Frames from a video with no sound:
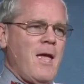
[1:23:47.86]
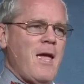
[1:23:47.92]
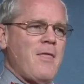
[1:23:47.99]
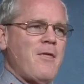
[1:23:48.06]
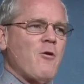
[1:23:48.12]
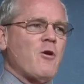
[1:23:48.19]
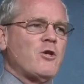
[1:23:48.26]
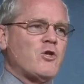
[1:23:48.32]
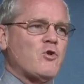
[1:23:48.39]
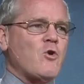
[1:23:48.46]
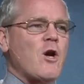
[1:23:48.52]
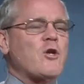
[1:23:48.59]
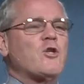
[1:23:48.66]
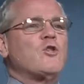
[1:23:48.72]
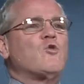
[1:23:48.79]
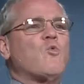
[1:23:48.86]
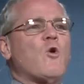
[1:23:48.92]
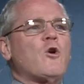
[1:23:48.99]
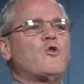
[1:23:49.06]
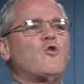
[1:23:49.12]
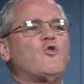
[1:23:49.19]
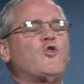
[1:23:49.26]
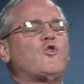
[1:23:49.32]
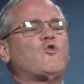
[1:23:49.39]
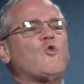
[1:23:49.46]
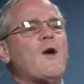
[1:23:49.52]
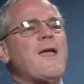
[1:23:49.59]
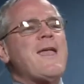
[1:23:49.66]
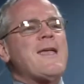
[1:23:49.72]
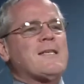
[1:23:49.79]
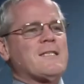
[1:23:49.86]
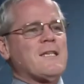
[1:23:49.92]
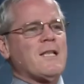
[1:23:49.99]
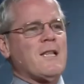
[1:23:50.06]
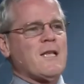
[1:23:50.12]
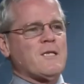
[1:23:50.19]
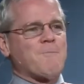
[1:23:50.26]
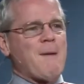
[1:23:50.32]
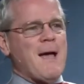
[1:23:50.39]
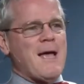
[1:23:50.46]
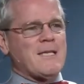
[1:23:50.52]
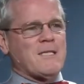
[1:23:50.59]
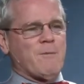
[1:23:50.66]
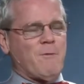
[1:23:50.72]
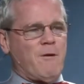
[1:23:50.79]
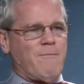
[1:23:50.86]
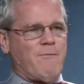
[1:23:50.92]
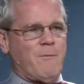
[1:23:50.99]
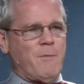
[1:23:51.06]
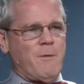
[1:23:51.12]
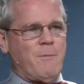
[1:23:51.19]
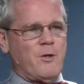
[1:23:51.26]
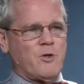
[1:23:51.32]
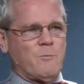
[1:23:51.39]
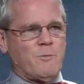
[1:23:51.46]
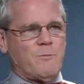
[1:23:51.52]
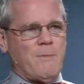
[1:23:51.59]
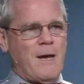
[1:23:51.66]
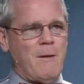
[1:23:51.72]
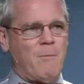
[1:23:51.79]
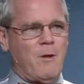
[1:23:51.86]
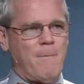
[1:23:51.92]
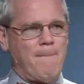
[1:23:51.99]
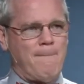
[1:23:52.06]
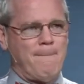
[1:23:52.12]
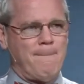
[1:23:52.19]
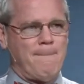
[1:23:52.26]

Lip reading: And their instructions were to stray as little as possible from the Bishop's Bible.